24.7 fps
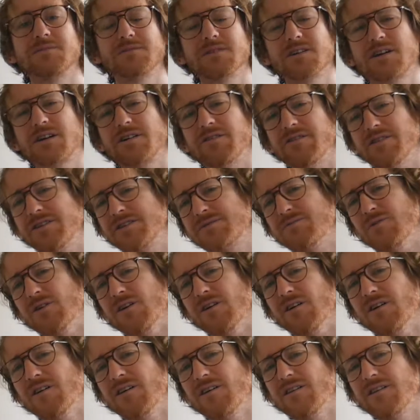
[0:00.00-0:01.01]
of
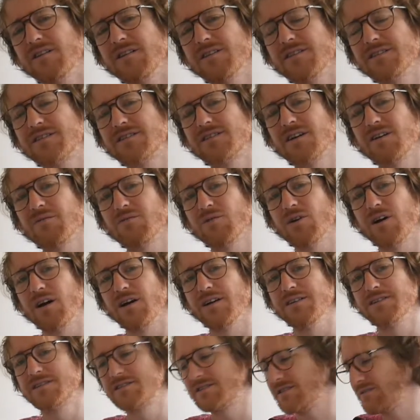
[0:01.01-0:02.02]
charisma, in some
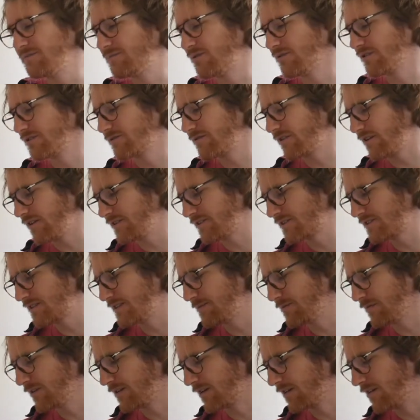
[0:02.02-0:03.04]
ways Simple is very
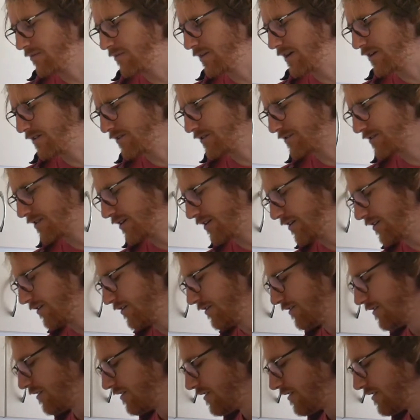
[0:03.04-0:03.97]
similar to the Metal Zone.